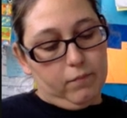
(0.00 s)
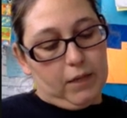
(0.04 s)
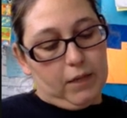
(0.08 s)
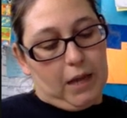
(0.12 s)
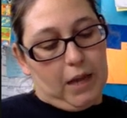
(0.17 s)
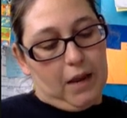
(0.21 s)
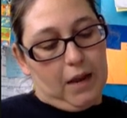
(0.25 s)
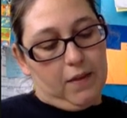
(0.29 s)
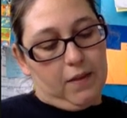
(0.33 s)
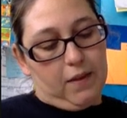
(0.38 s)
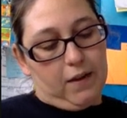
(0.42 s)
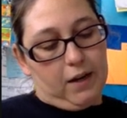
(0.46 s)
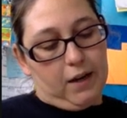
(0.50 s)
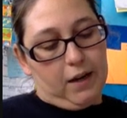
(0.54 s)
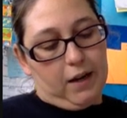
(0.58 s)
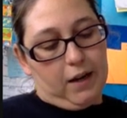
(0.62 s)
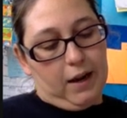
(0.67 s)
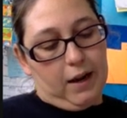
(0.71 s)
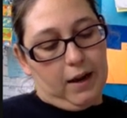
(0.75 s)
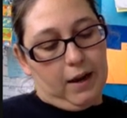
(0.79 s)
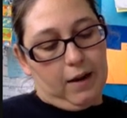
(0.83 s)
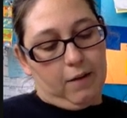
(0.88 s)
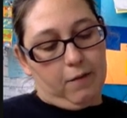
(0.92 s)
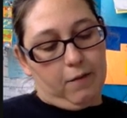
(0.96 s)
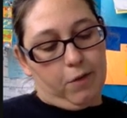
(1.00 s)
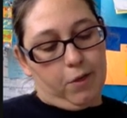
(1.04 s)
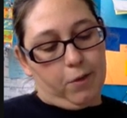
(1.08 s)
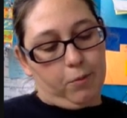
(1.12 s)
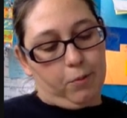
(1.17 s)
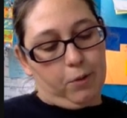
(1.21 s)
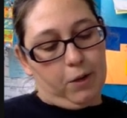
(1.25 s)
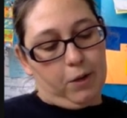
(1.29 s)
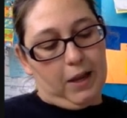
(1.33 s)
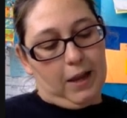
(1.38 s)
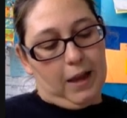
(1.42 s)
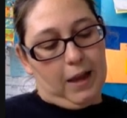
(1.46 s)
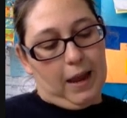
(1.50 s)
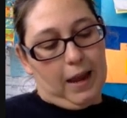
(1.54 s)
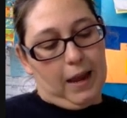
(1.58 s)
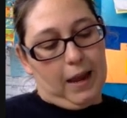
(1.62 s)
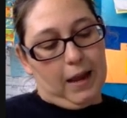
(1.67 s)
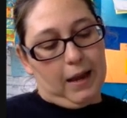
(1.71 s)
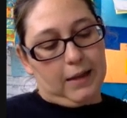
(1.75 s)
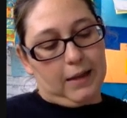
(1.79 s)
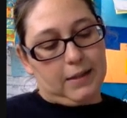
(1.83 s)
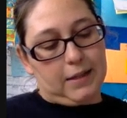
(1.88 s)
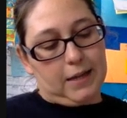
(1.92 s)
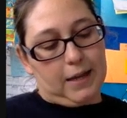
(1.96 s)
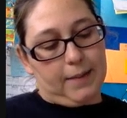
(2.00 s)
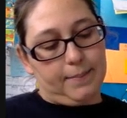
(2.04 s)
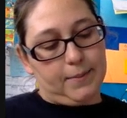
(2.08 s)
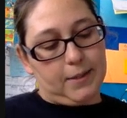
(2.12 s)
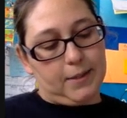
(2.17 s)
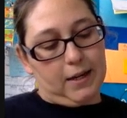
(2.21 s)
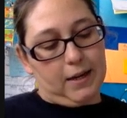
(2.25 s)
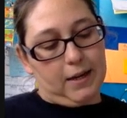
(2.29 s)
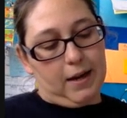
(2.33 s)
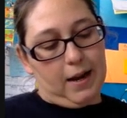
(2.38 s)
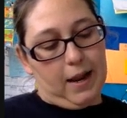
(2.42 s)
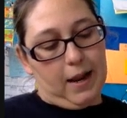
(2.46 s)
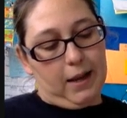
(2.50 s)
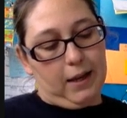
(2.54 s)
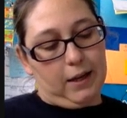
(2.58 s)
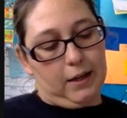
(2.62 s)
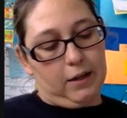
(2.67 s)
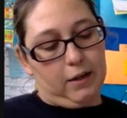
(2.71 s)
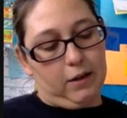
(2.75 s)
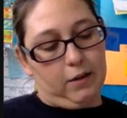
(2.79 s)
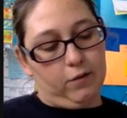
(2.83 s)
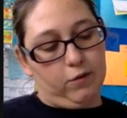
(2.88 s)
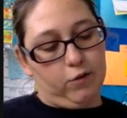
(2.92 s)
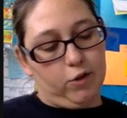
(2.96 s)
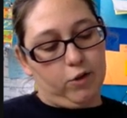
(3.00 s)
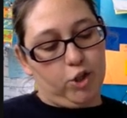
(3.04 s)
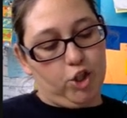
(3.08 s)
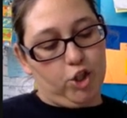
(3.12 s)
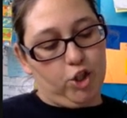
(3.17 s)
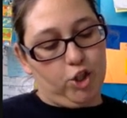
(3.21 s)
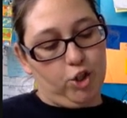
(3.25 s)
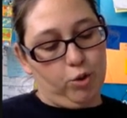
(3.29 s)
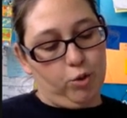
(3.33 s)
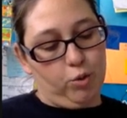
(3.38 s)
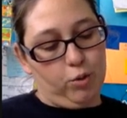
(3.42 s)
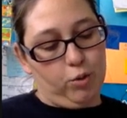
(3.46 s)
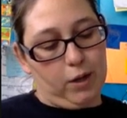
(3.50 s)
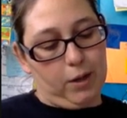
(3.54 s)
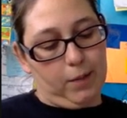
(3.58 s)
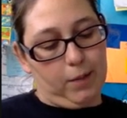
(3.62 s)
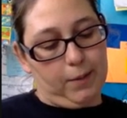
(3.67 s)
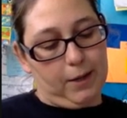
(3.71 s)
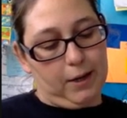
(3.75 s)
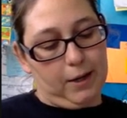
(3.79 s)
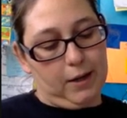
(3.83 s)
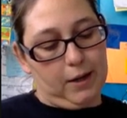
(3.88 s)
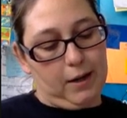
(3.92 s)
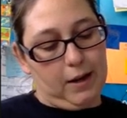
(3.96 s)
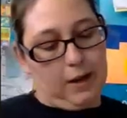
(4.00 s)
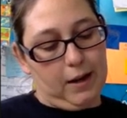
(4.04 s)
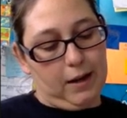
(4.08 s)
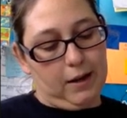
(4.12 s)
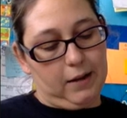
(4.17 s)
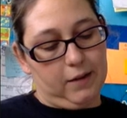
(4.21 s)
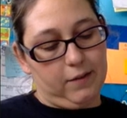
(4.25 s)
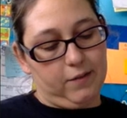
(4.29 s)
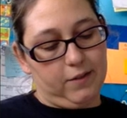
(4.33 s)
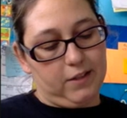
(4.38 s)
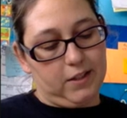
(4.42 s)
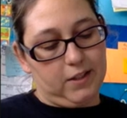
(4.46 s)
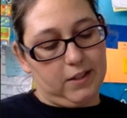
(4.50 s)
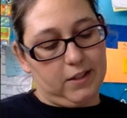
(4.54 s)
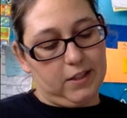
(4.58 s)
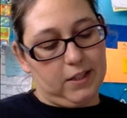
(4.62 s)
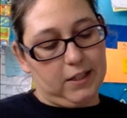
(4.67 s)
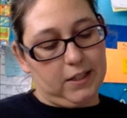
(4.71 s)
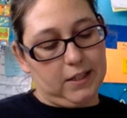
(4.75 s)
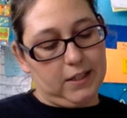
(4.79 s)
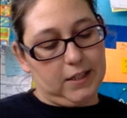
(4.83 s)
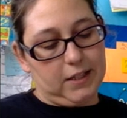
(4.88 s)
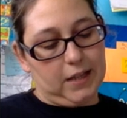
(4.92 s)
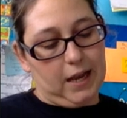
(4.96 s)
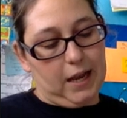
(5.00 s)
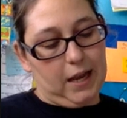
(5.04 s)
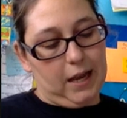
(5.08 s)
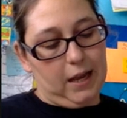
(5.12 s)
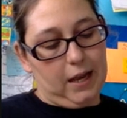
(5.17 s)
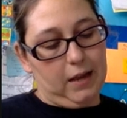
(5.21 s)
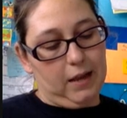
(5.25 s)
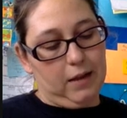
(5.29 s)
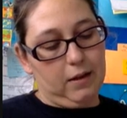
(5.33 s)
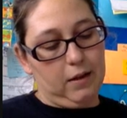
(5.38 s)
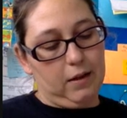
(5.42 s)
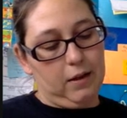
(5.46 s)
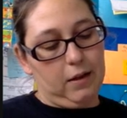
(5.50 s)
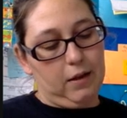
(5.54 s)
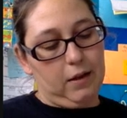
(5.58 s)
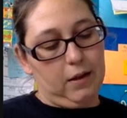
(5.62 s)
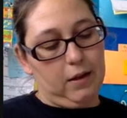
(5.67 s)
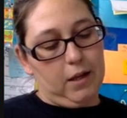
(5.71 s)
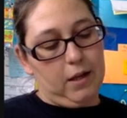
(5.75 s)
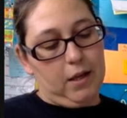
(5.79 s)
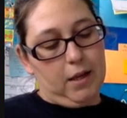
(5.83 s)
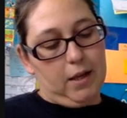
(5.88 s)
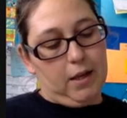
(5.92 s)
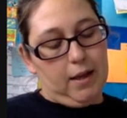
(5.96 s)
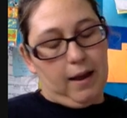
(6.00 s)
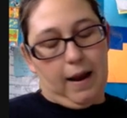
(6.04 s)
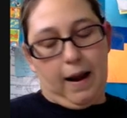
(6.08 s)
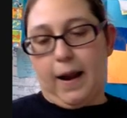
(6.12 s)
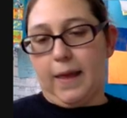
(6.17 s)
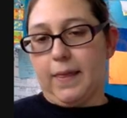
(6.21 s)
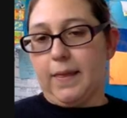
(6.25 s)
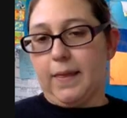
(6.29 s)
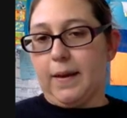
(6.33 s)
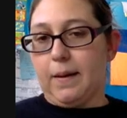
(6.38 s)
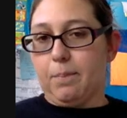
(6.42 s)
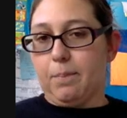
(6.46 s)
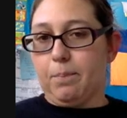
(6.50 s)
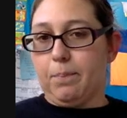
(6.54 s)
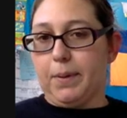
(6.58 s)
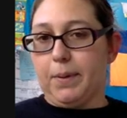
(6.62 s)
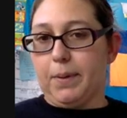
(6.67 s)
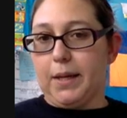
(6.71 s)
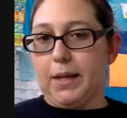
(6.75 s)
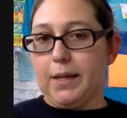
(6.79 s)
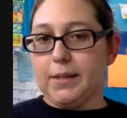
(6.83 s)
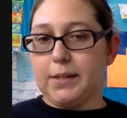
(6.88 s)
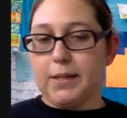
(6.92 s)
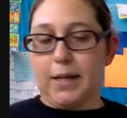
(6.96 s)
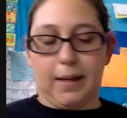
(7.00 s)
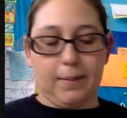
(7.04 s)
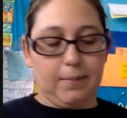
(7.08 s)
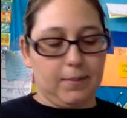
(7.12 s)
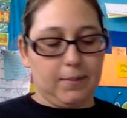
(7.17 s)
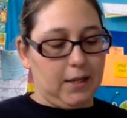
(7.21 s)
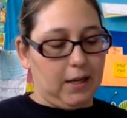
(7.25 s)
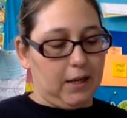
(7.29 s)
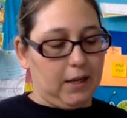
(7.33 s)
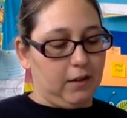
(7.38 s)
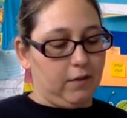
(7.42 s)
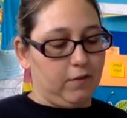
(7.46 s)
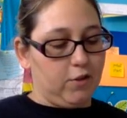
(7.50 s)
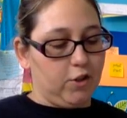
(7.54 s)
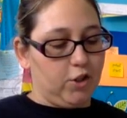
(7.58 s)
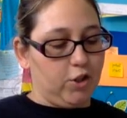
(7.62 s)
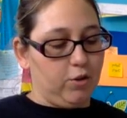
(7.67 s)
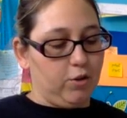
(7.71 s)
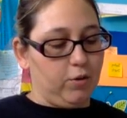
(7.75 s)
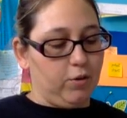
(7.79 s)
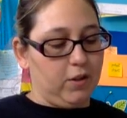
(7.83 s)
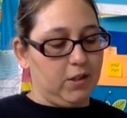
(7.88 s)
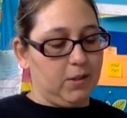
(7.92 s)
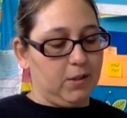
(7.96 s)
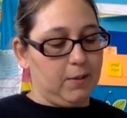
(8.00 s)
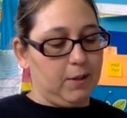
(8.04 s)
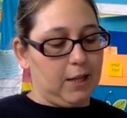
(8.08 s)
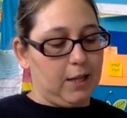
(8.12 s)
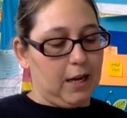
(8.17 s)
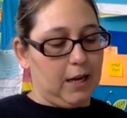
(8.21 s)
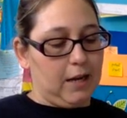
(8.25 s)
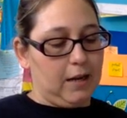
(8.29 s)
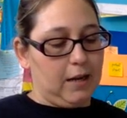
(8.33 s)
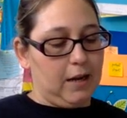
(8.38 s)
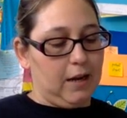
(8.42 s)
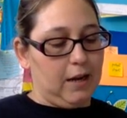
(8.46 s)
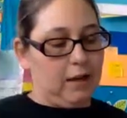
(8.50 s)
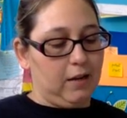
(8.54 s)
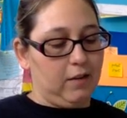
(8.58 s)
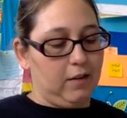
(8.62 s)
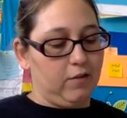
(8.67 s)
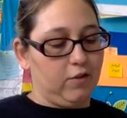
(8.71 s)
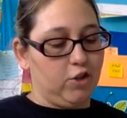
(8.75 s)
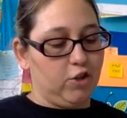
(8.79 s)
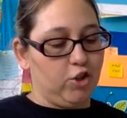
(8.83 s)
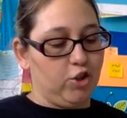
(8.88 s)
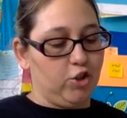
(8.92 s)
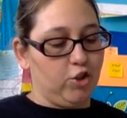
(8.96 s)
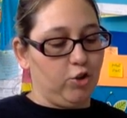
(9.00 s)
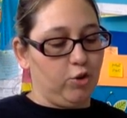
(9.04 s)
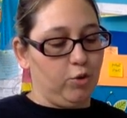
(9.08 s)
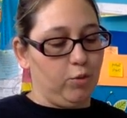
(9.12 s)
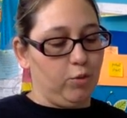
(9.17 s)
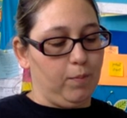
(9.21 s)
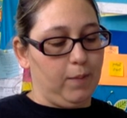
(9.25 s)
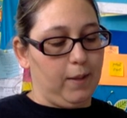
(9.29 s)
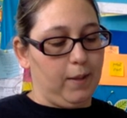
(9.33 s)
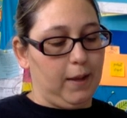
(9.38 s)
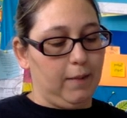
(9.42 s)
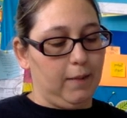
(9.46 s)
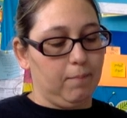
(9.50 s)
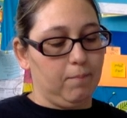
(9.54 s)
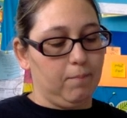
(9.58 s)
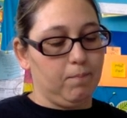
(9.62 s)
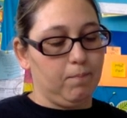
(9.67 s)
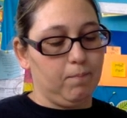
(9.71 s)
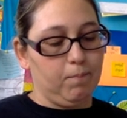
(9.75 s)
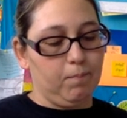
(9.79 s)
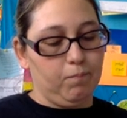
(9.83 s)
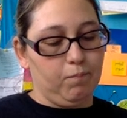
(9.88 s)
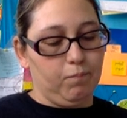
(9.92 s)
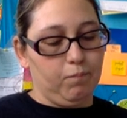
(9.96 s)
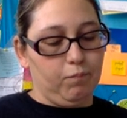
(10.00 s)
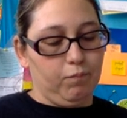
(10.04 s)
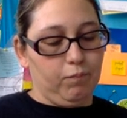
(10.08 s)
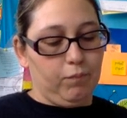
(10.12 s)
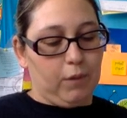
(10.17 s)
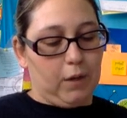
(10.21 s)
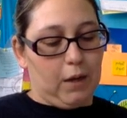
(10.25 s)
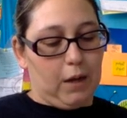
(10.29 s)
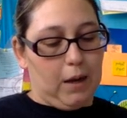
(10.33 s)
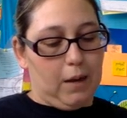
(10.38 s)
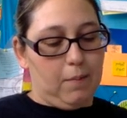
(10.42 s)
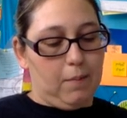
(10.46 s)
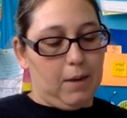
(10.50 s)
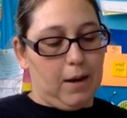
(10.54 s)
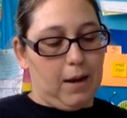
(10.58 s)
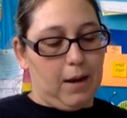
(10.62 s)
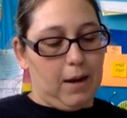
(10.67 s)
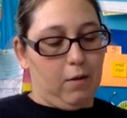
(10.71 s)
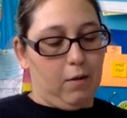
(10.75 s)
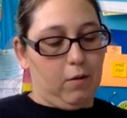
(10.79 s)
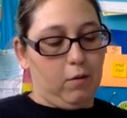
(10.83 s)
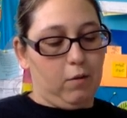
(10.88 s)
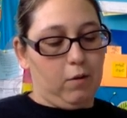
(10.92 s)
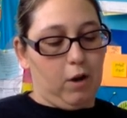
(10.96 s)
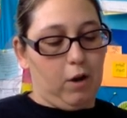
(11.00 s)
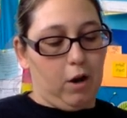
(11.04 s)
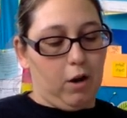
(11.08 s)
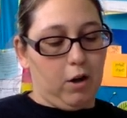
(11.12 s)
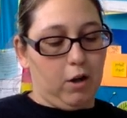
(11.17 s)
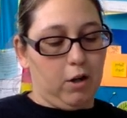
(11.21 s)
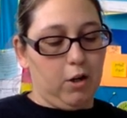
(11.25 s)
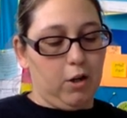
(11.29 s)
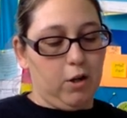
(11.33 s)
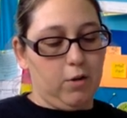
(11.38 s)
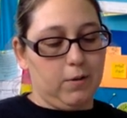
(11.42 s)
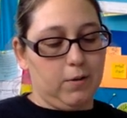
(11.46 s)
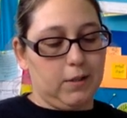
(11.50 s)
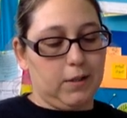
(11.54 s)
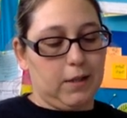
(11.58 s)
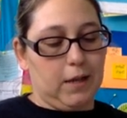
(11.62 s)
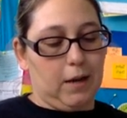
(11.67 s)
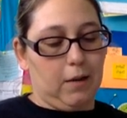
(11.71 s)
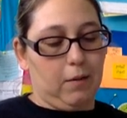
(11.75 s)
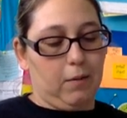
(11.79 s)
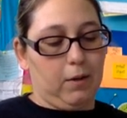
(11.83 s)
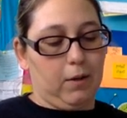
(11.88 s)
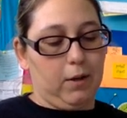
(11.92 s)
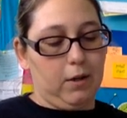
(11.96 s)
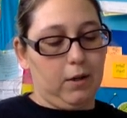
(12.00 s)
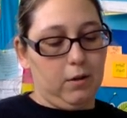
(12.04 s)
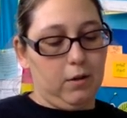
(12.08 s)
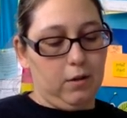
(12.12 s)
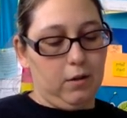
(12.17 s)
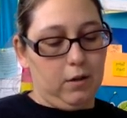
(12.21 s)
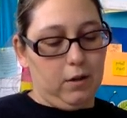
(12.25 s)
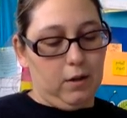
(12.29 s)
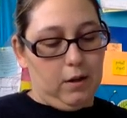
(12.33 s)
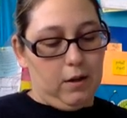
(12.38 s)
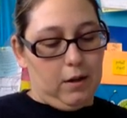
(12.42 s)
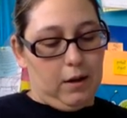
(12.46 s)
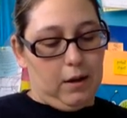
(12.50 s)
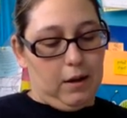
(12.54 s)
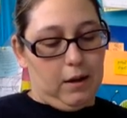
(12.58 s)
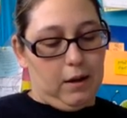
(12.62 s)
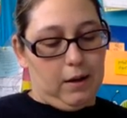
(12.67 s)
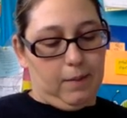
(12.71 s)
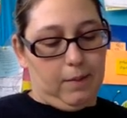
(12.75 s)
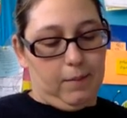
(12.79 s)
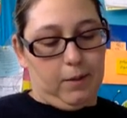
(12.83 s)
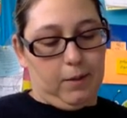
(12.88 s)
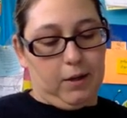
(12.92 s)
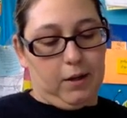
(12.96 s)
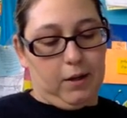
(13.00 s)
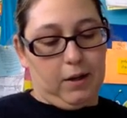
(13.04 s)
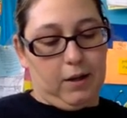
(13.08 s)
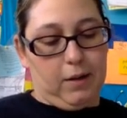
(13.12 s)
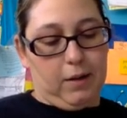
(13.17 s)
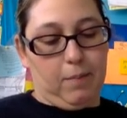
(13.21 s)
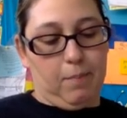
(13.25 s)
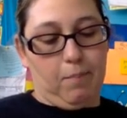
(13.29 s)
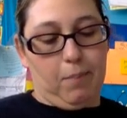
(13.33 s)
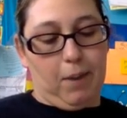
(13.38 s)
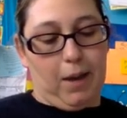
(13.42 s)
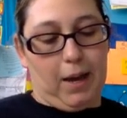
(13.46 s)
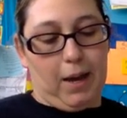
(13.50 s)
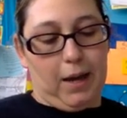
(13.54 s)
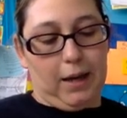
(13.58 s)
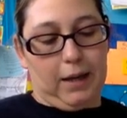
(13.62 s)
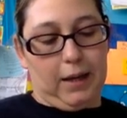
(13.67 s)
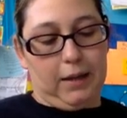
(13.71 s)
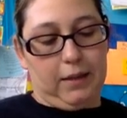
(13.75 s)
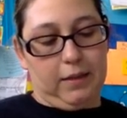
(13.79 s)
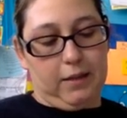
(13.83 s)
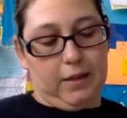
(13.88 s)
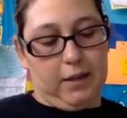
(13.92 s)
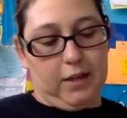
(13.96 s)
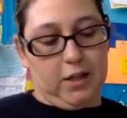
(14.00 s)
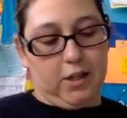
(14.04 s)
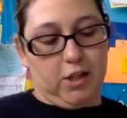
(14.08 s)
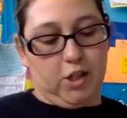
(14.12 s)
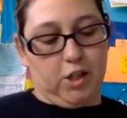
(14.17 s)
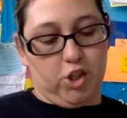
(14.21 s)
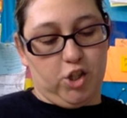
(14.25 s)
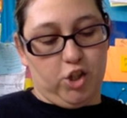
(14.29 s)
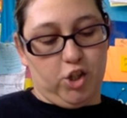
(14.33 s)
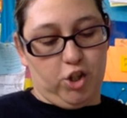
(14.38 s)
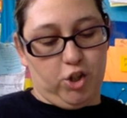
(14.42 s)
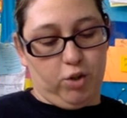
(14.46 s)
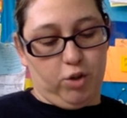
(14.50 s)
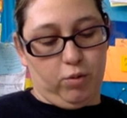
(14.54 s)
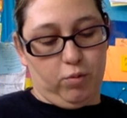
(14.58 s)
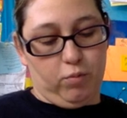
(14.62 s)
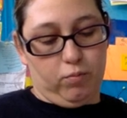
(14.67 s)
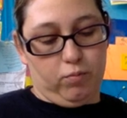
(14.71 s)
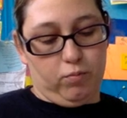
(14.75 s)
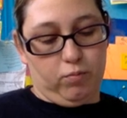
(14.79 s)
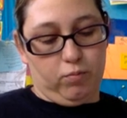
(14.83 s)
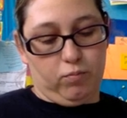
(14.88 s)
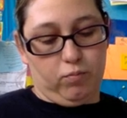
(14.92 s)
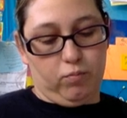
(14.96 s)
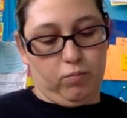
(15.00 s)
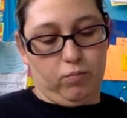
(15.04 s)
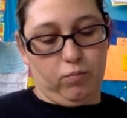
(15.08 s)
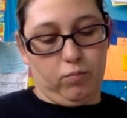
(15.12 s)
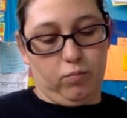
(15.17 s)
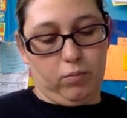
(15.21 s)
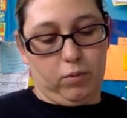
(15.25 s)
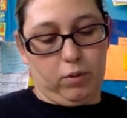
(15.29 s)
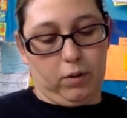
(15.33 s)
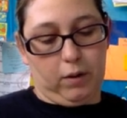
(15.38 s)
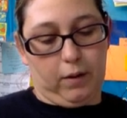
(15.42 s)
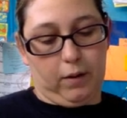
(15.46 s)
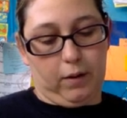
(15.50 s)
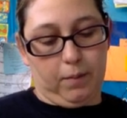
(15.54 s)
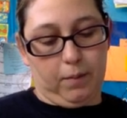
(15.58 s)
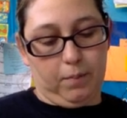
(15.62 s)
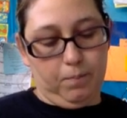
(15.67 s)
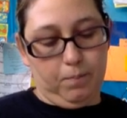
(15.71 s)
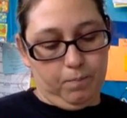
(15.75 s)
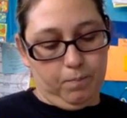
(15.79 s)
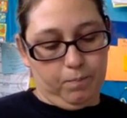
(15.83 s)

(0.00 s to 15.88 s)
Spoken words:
And then I have 3a times a negative 2, that'll be a negative 6a. And then b times negative 2 gives me that negative 2b. And now we're not going to use that one, and I'm going to combine these two. Okay?